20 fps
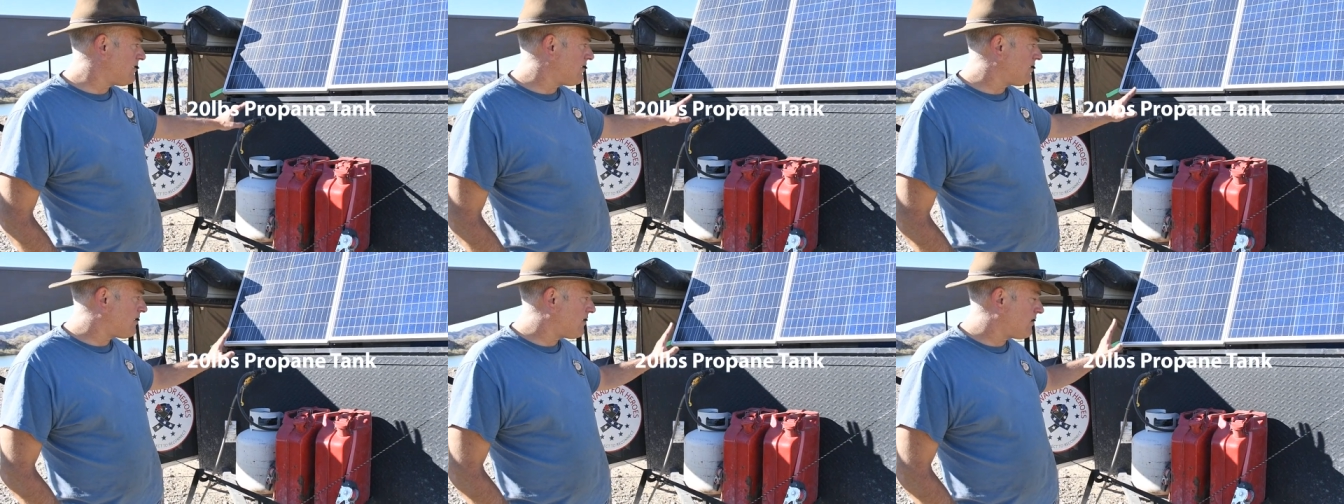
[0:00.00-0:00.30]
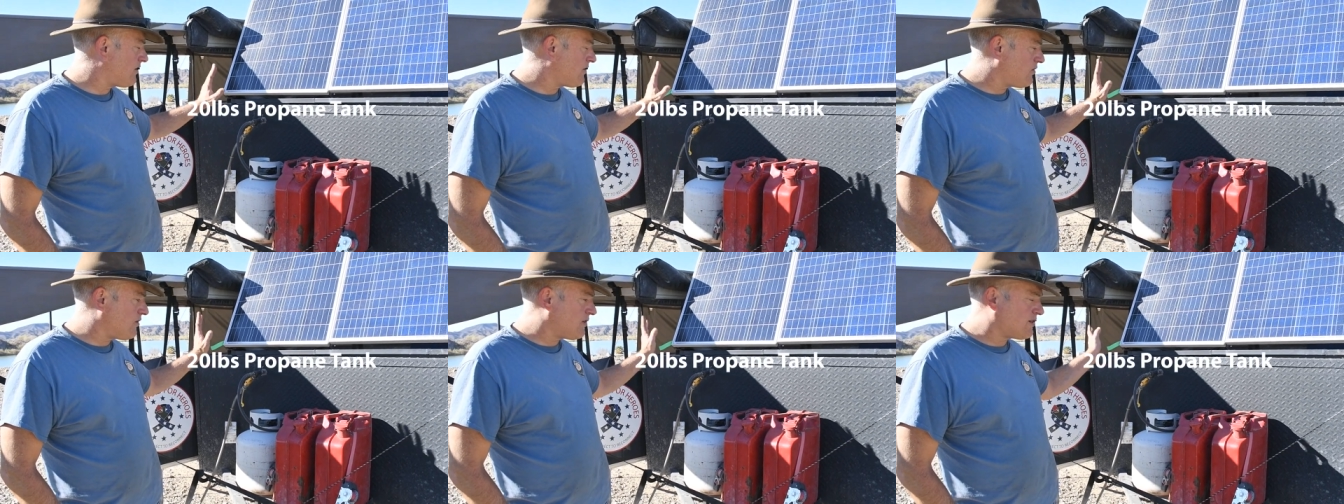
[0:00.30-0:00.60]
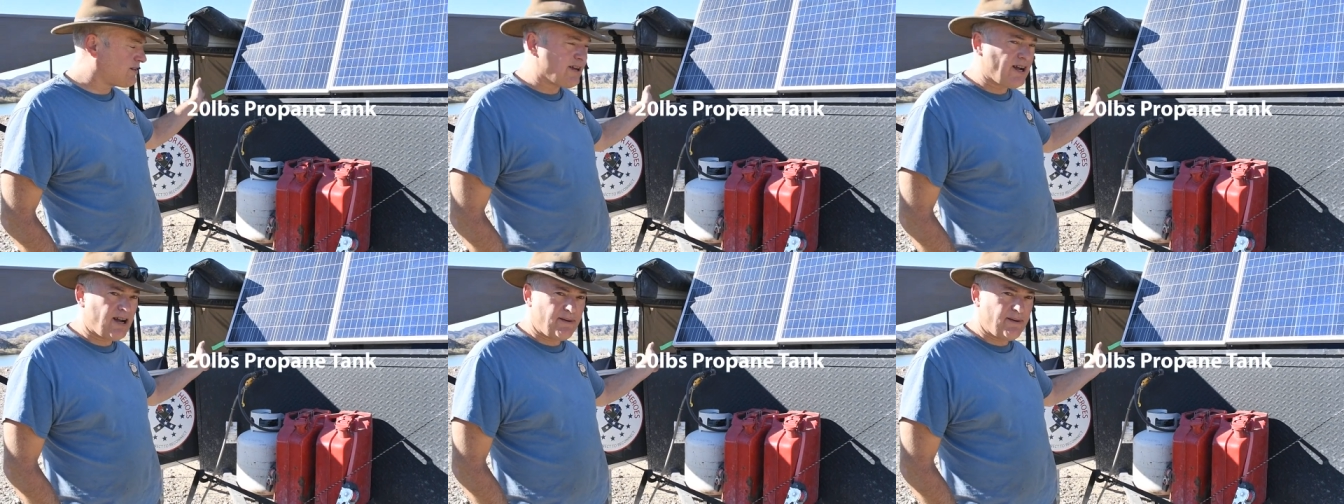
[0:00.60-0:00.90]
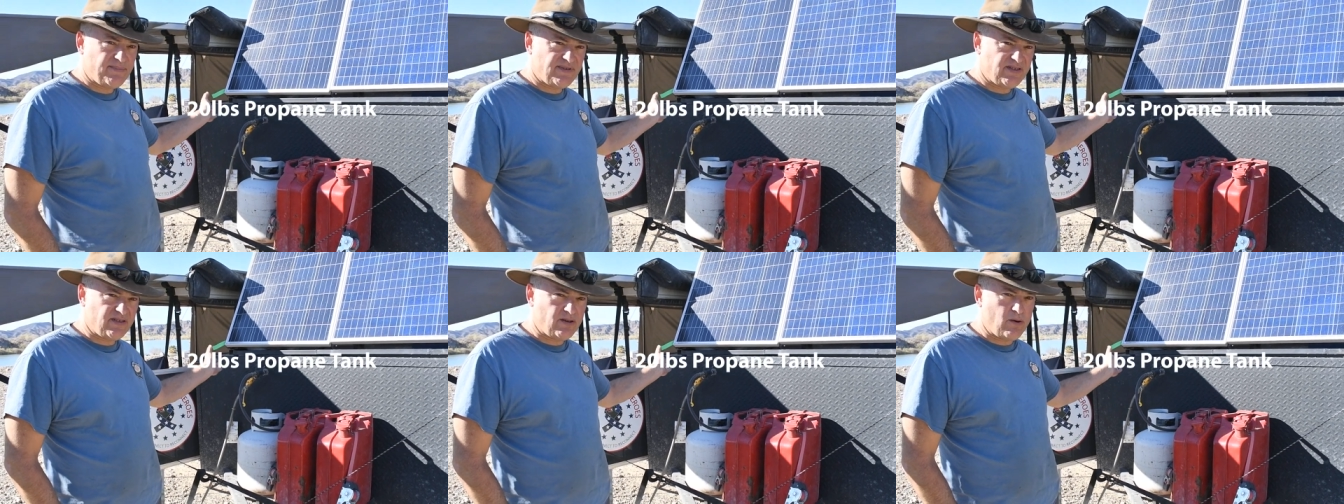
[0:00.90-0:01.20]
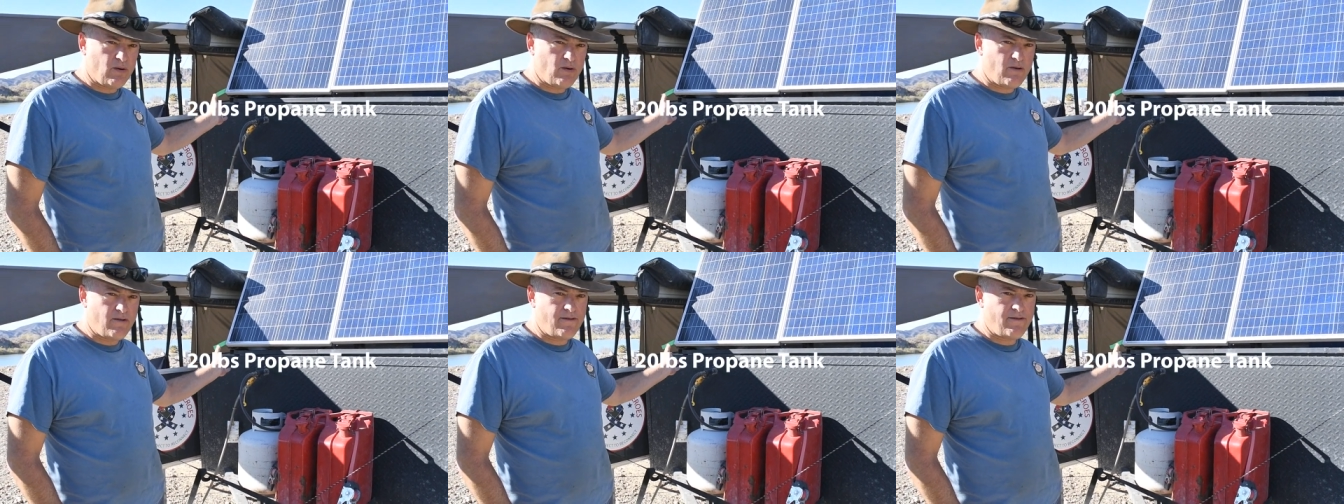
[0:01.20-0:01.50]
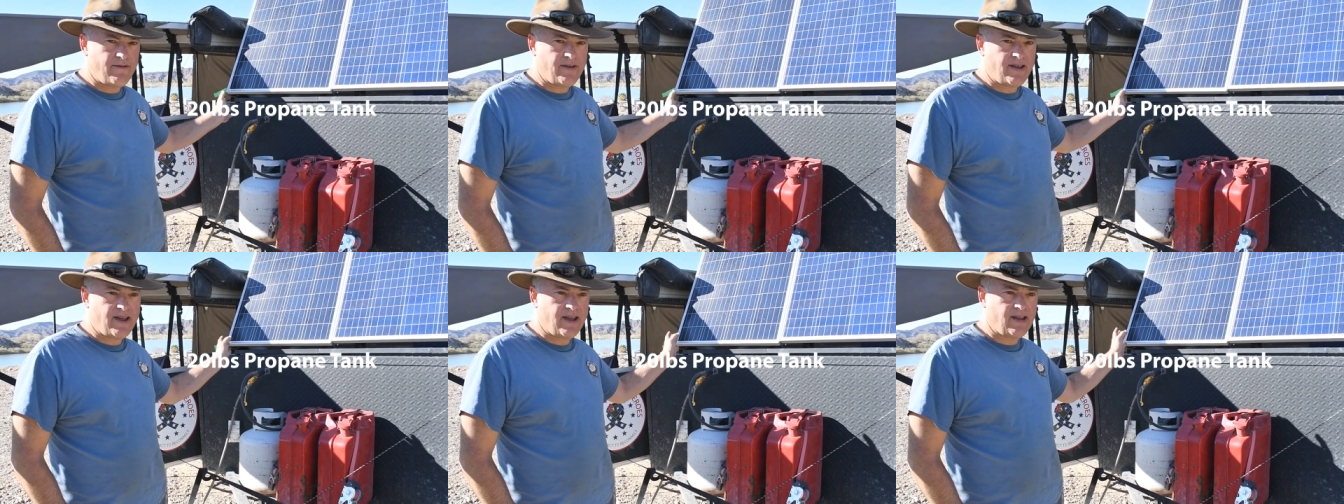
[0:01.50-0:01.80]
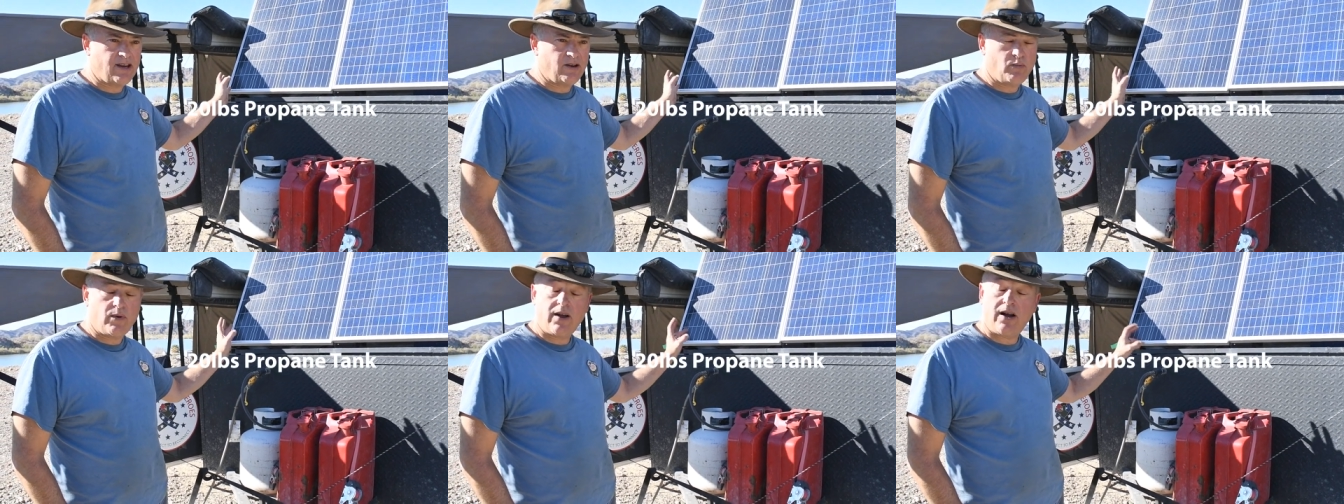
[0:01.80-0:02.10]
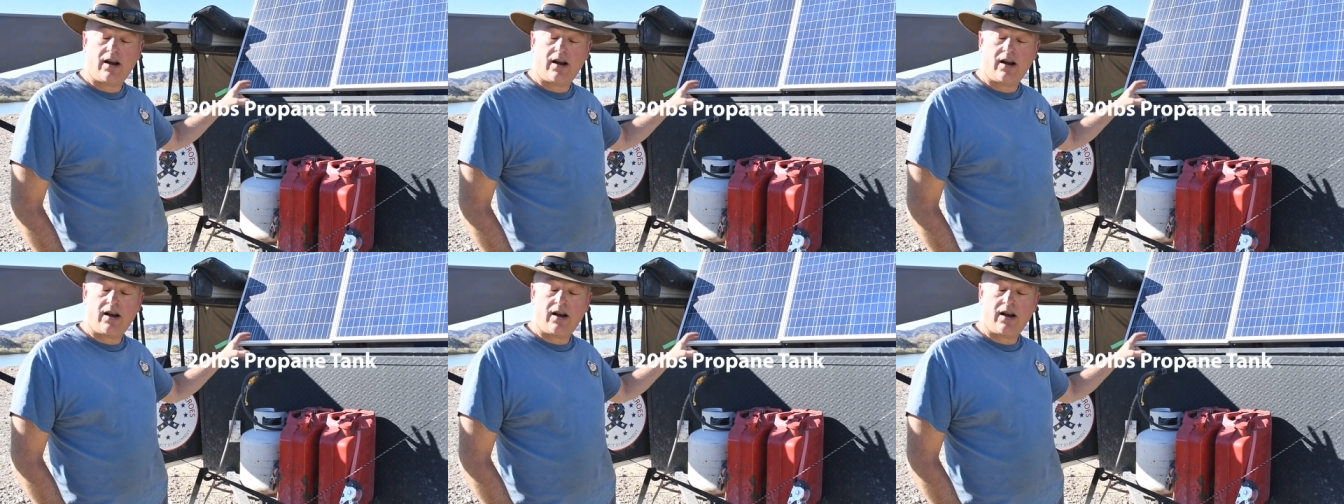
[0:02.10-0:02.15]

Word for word: our cooktop stove, and we